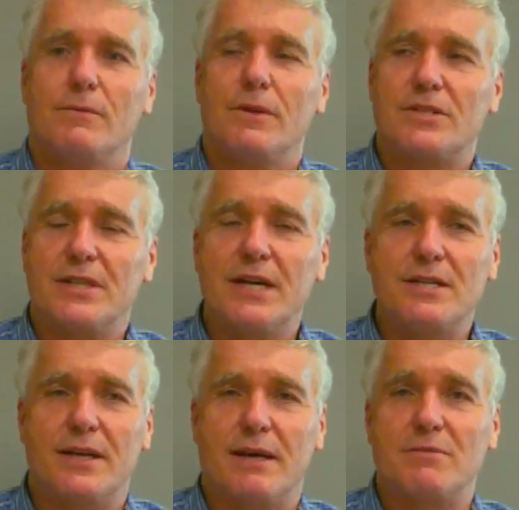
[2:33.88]
Well, the
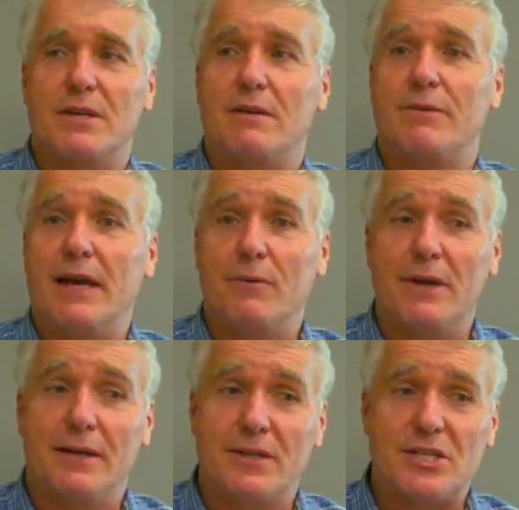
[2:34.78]
staging comes out of how
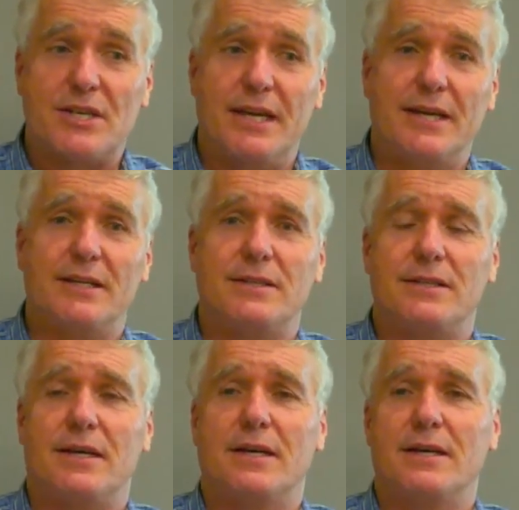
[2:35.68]
we understand
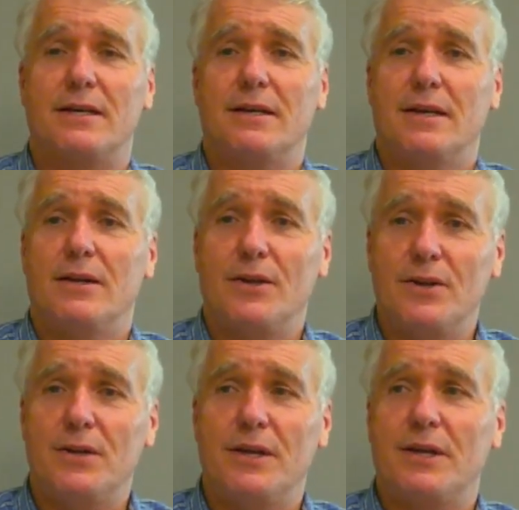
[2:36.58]

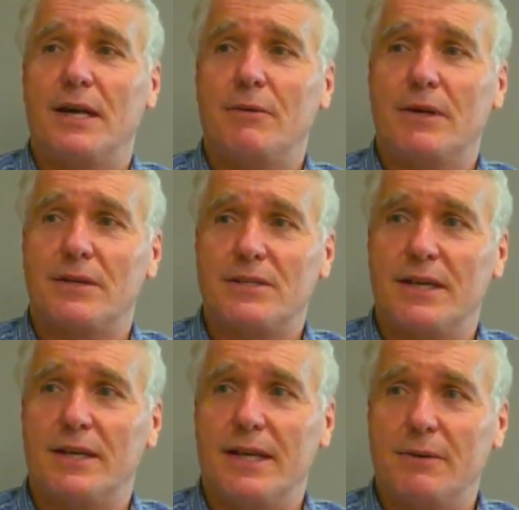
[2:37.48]
learning and how we
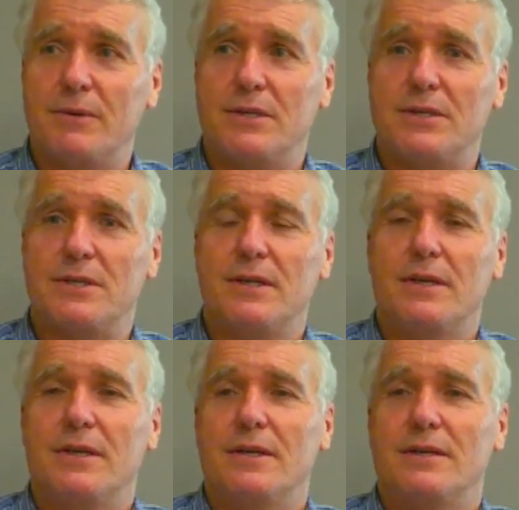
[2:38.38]
understand language.
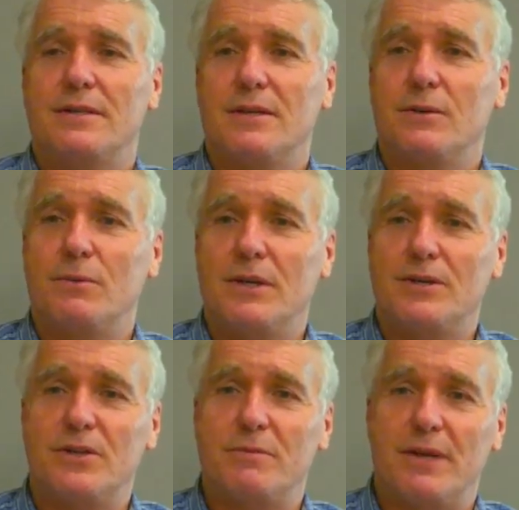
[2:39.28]
So we
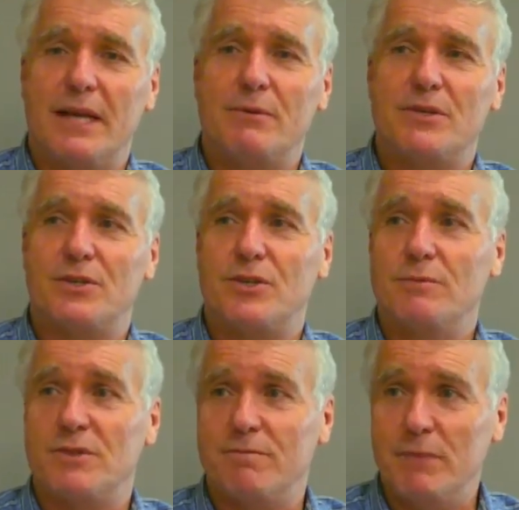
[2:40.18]
interpret language in
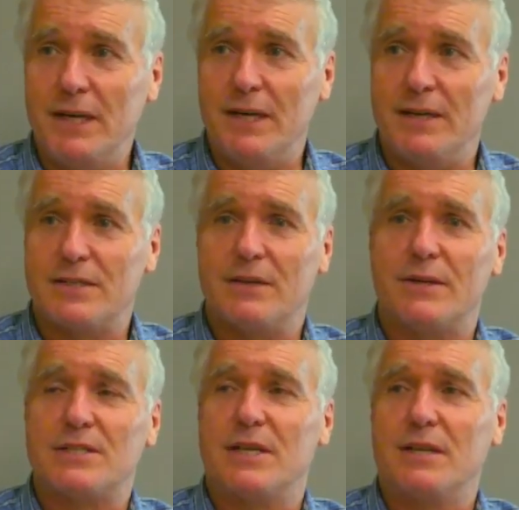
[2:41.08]
terms of meaning, so
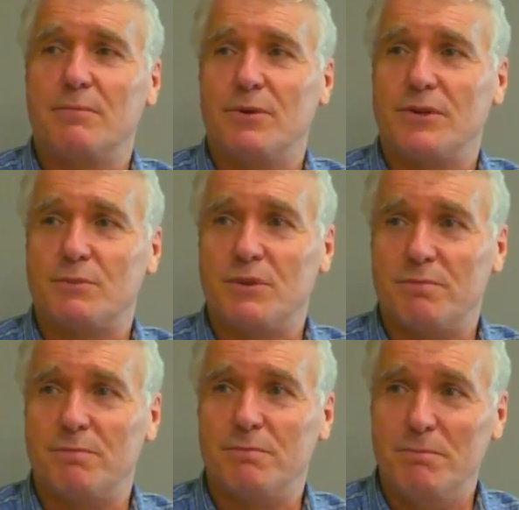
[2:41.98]
our starting point is
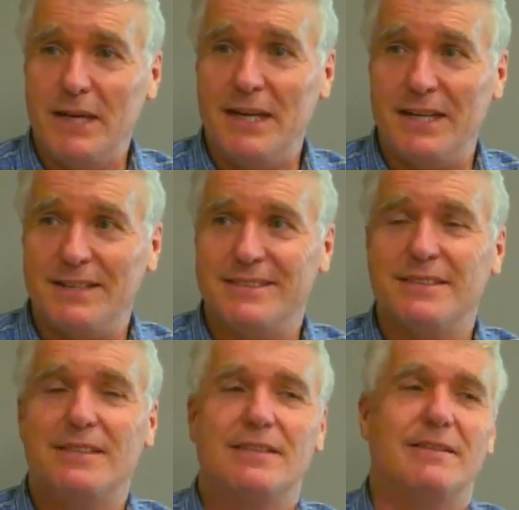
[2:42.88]
with meaning.
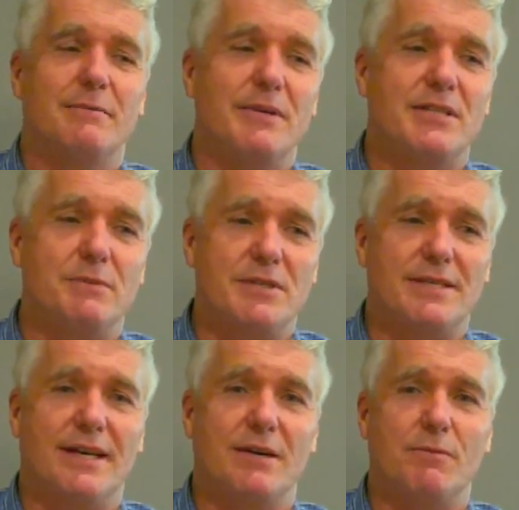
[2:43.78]
That means we
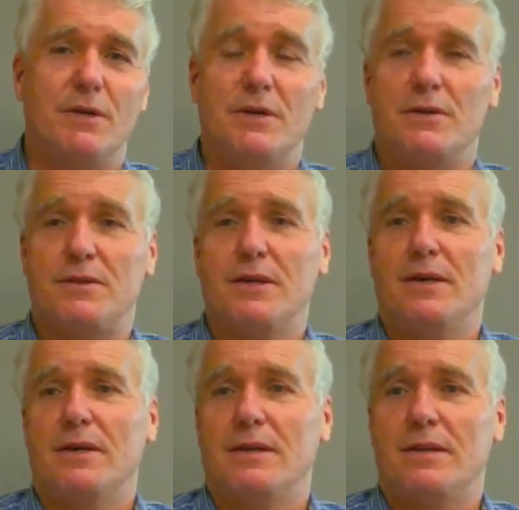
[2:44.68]
start with
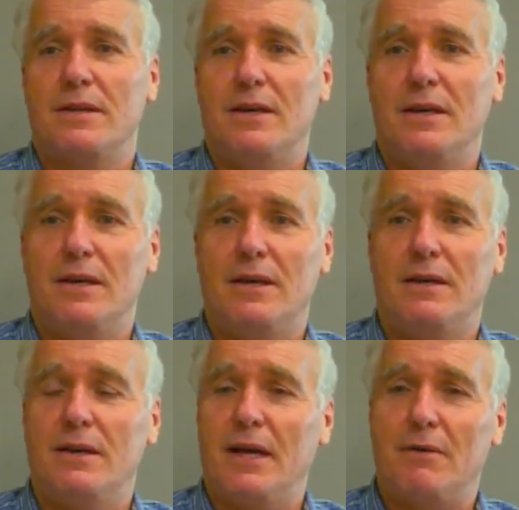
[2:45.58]

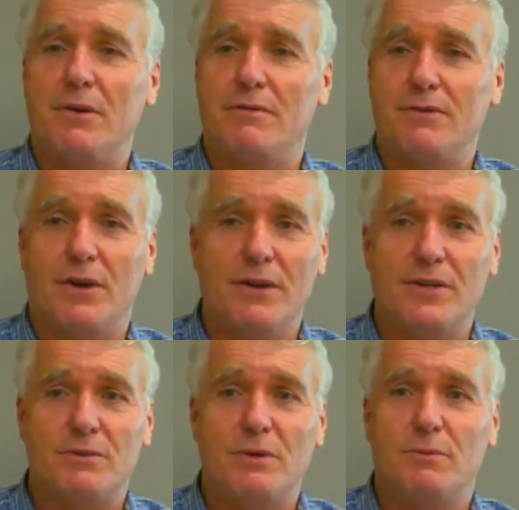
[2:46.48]
the area of
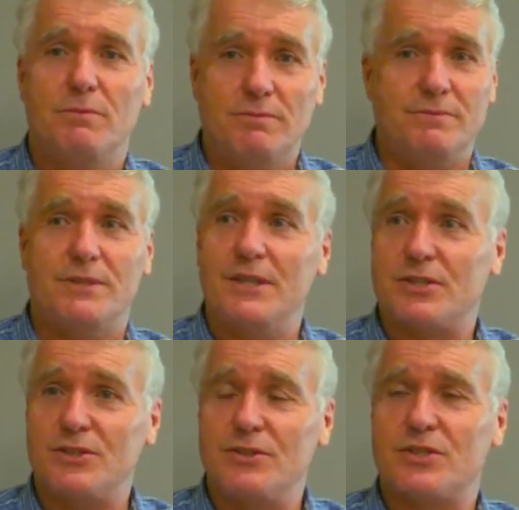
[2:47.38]
knowledge we need the
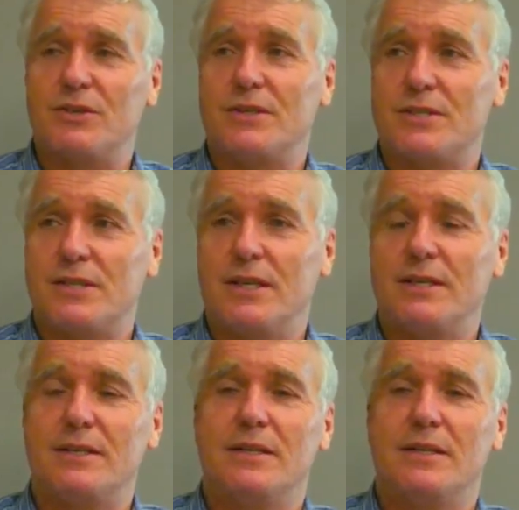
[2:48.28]
students to understand,